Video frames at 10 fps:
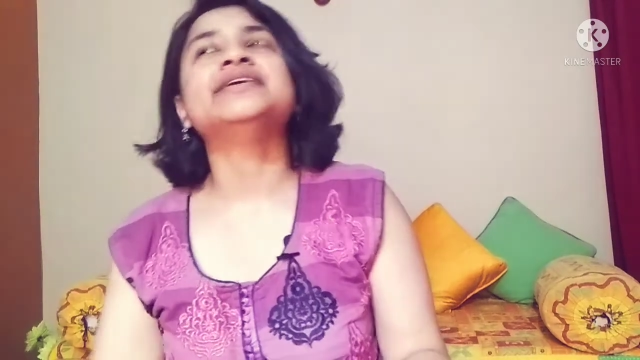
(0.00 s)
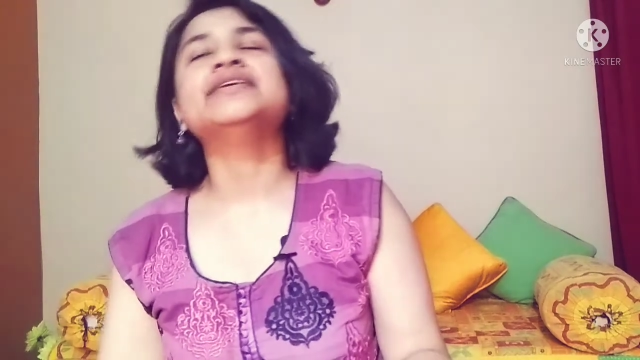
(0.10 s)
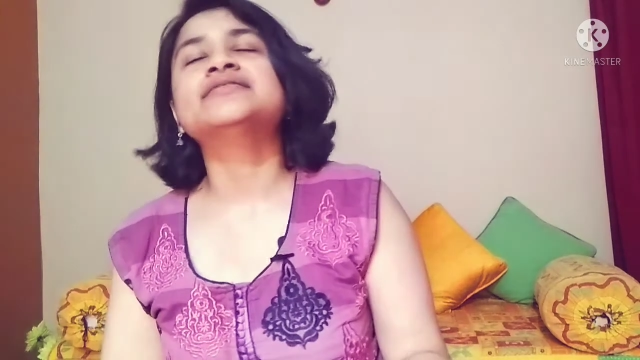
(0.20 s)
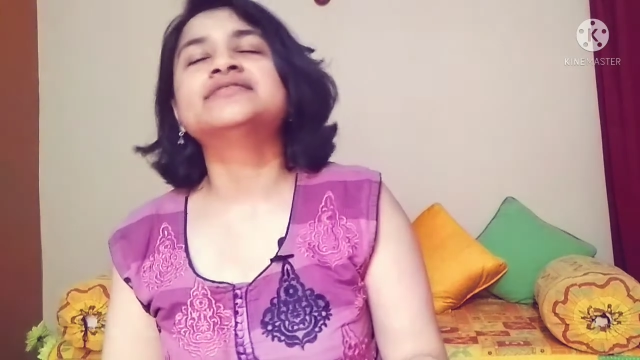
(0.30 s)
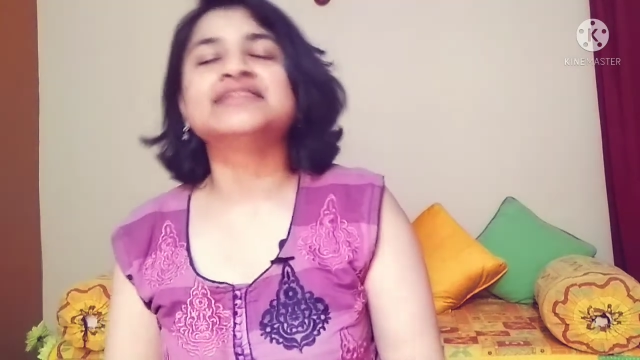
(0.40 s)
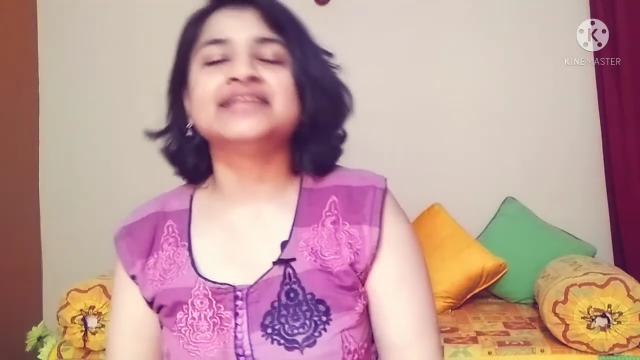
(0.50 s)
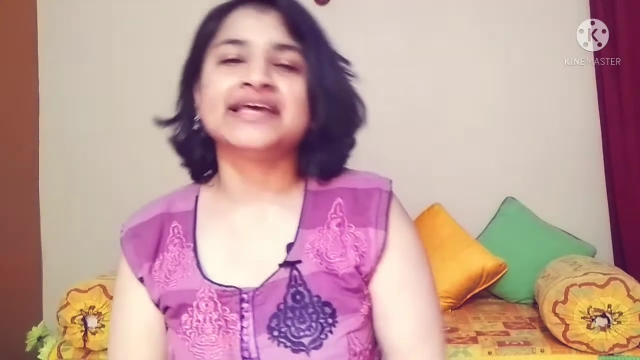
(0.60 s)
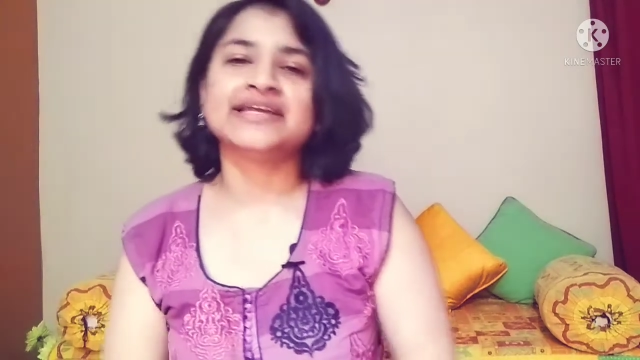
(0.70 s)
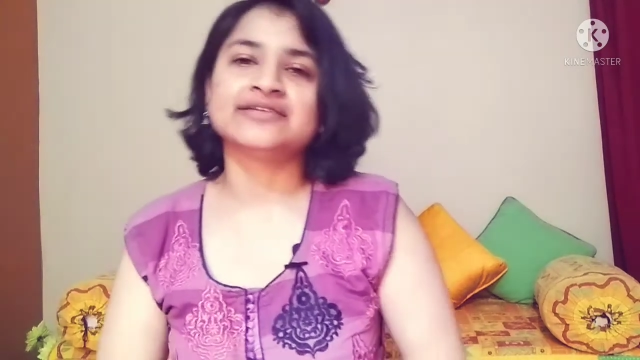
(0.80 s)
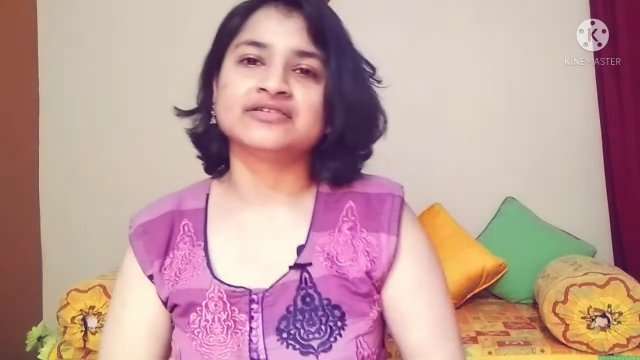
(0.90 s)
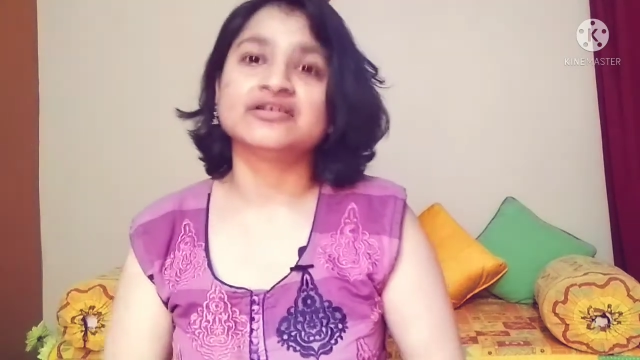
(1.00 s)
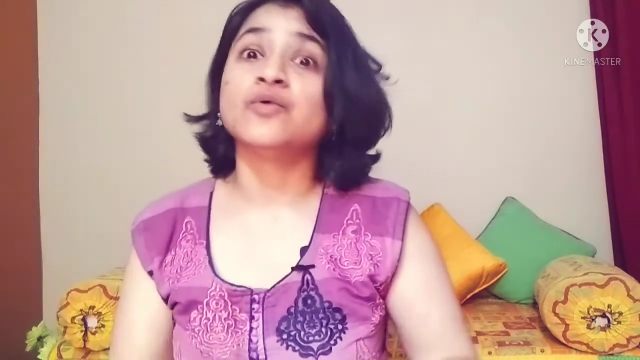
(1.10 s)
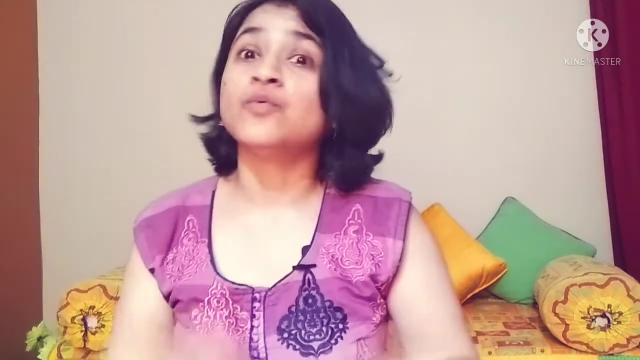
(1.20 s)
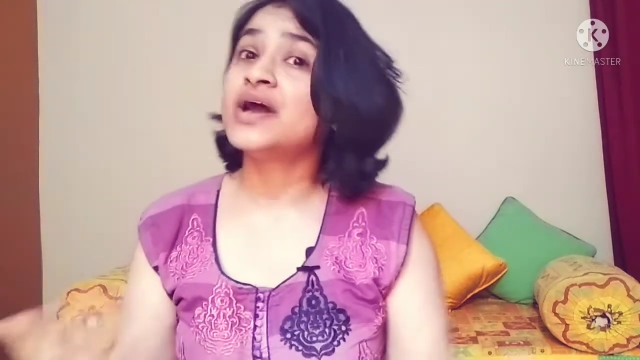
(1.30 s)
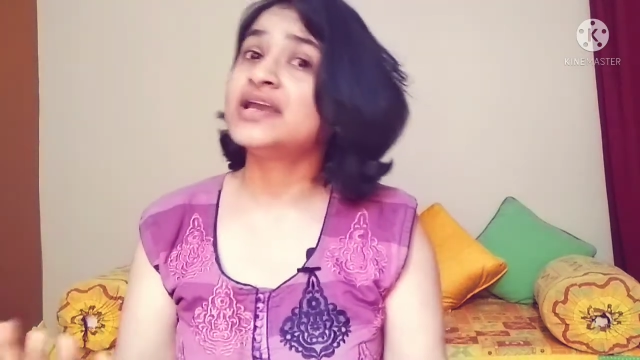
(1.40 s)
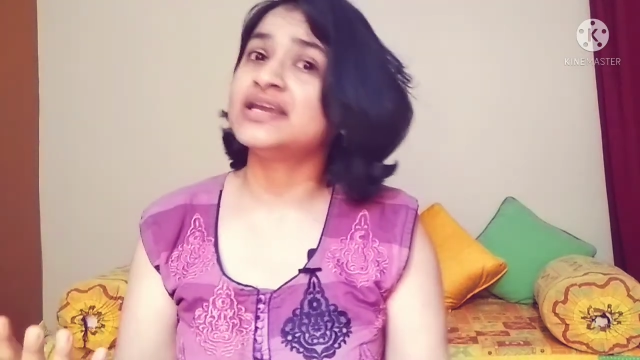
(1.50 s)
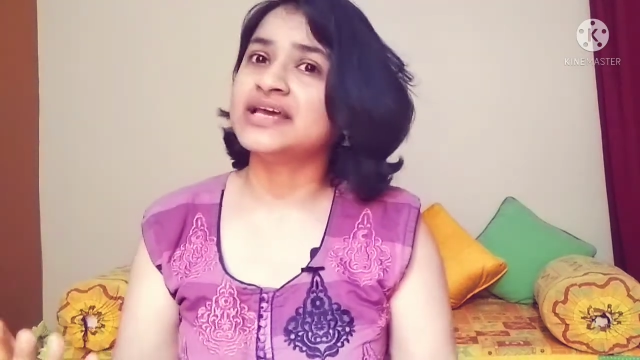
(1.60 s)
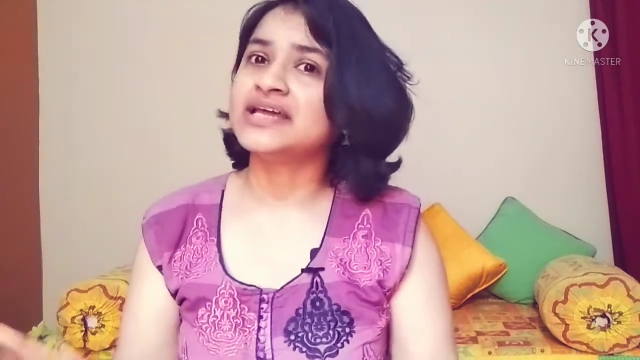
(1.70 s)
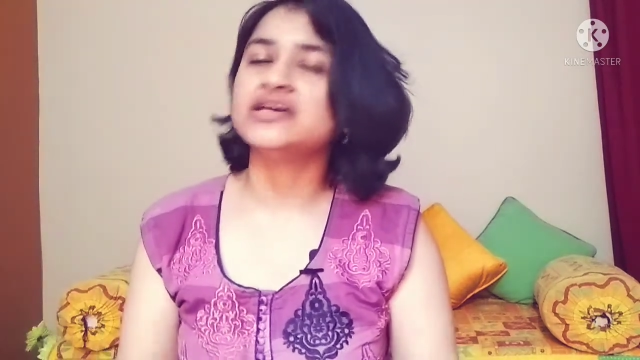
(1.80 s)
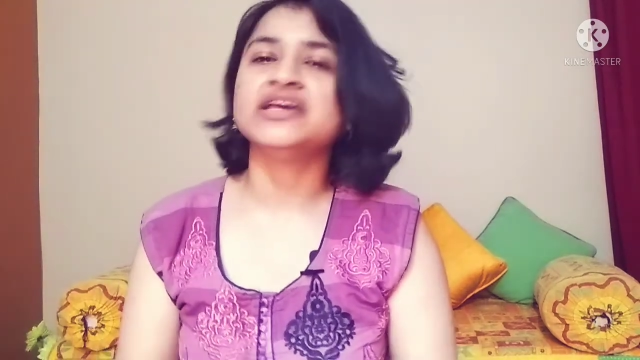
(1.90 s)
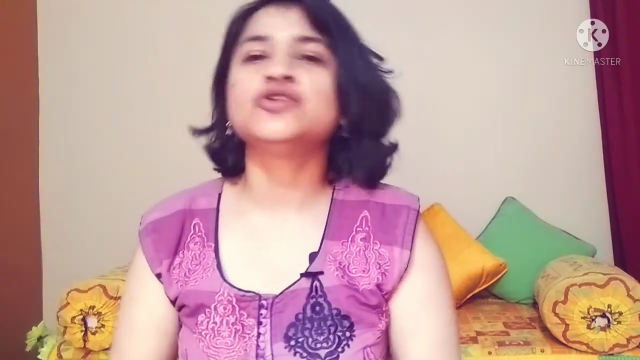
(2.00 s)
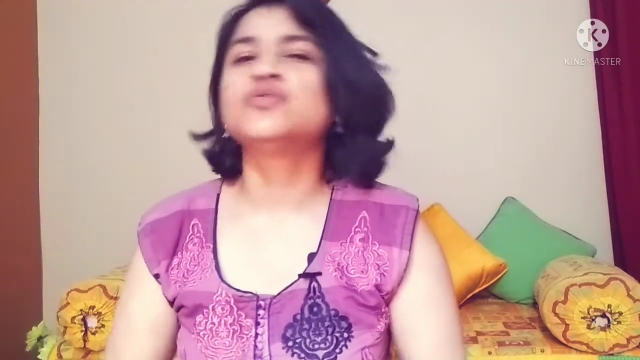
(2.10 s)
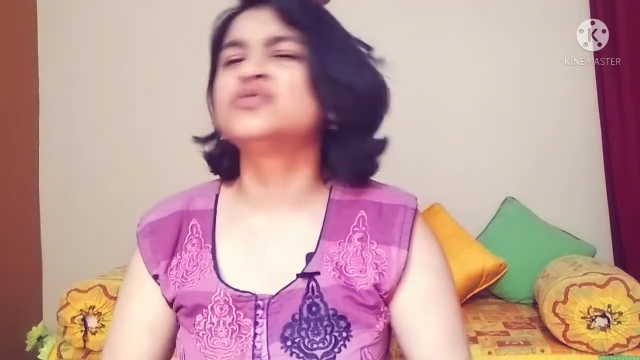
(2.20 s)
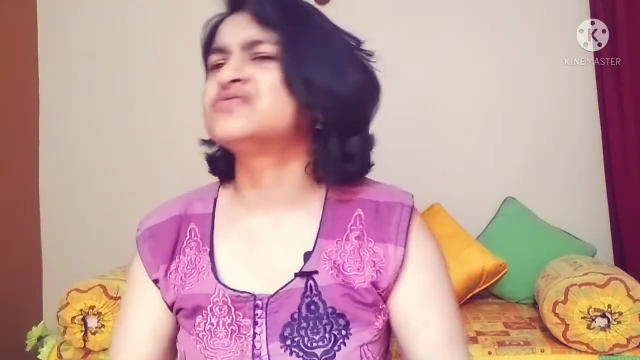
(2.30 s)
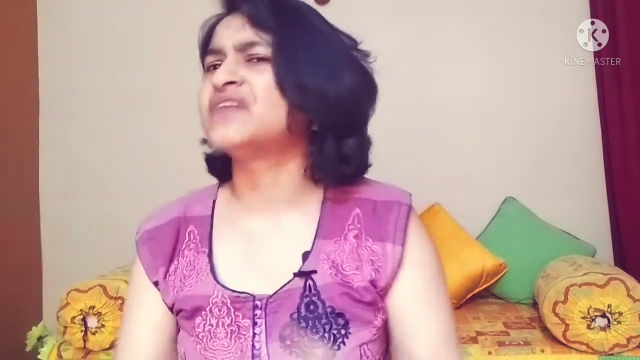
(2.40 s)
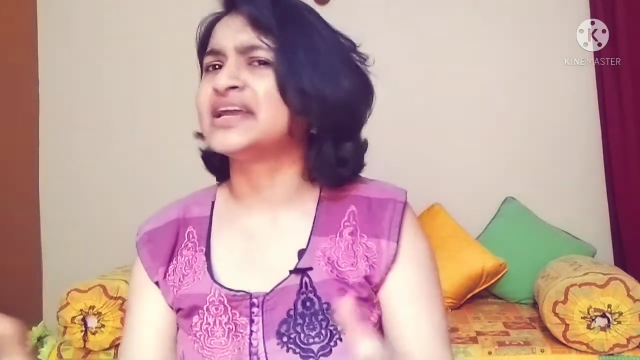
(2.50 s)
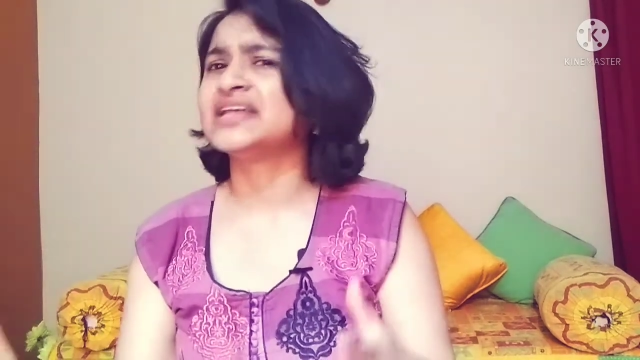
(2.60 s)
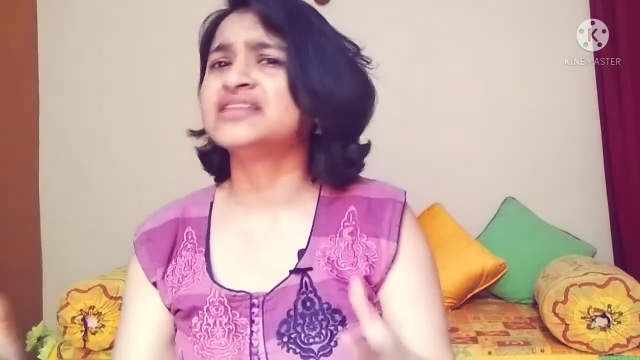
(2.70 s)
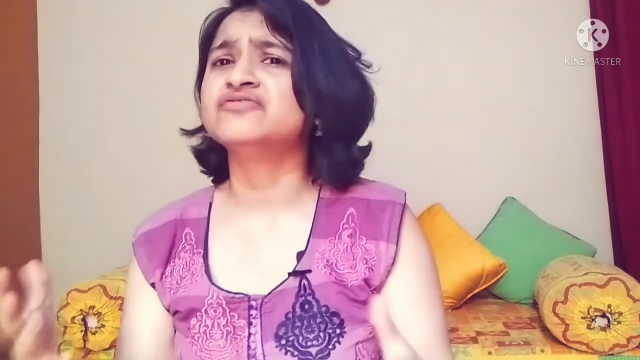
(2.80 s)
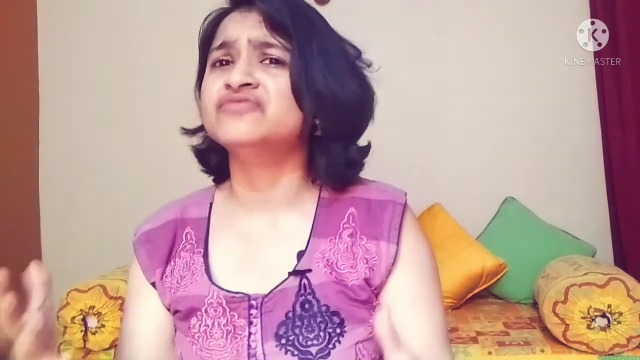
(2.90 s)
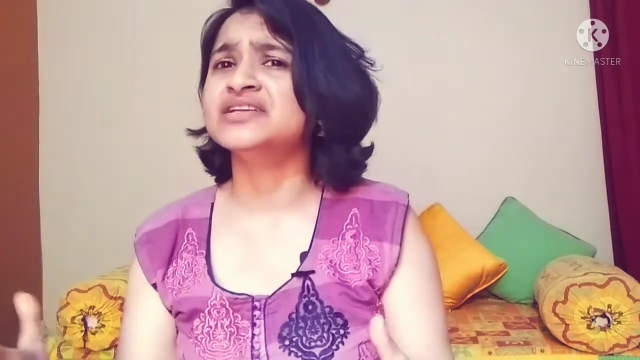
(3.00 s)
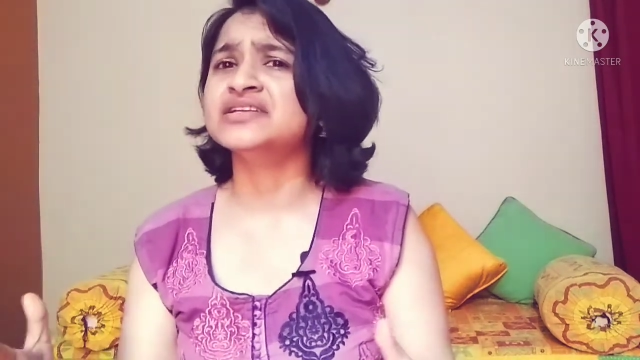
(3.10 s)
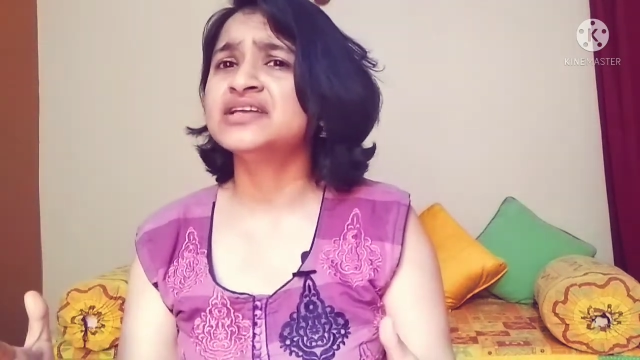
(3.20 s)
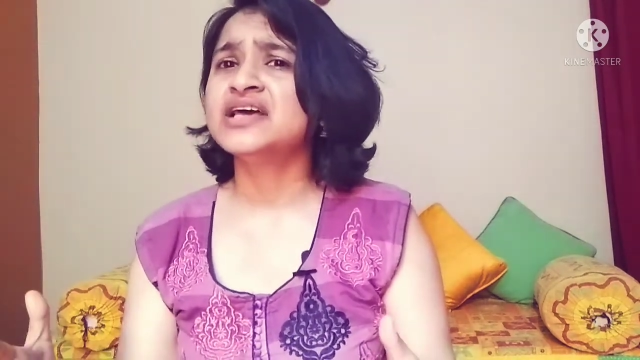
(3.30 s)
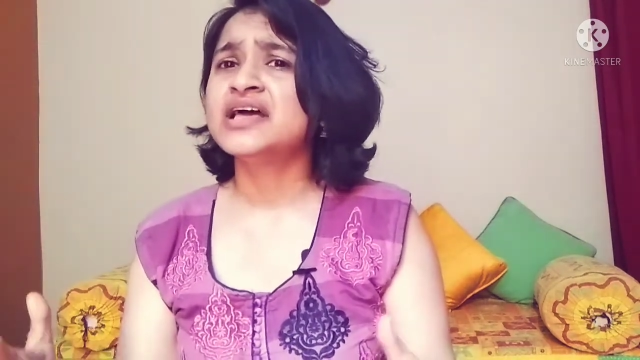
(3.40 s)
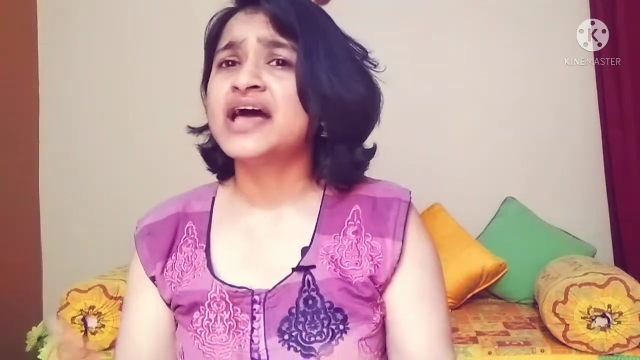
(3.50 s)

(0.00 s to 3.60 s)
years later, one day the hero was fighting the villain,